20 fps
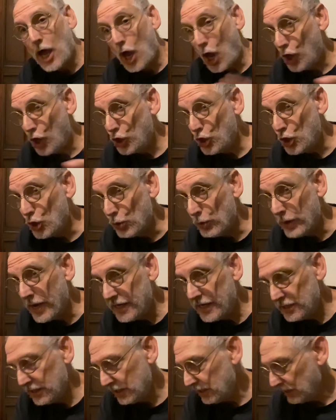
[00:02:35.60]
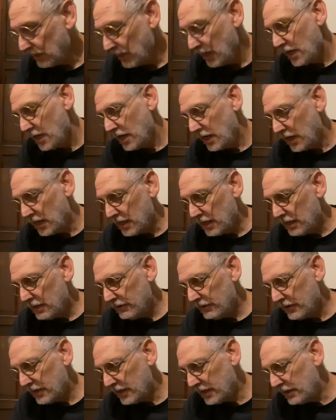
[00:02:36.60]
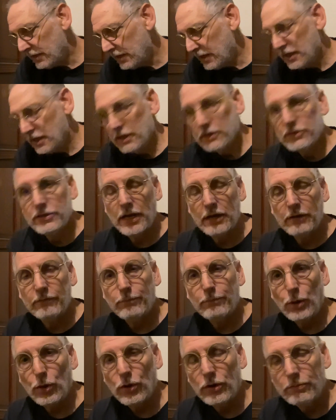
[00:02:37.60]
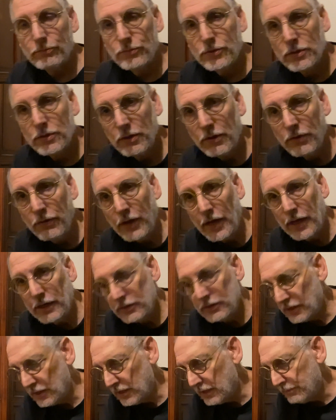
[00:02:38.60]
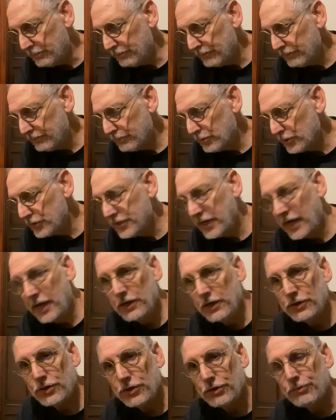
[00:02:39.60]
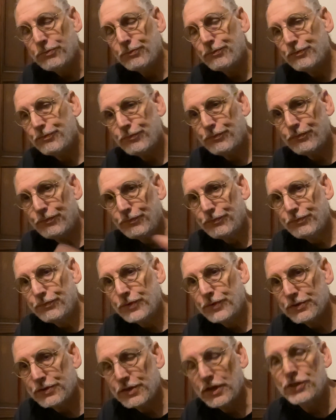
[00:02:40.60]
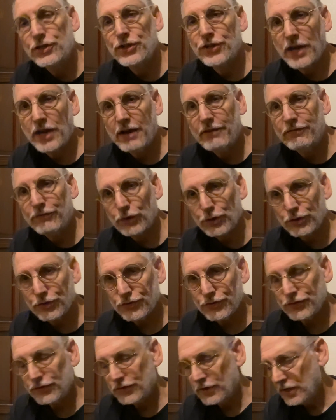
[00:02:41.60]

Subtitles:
curated a set of poems that pertain to such diverse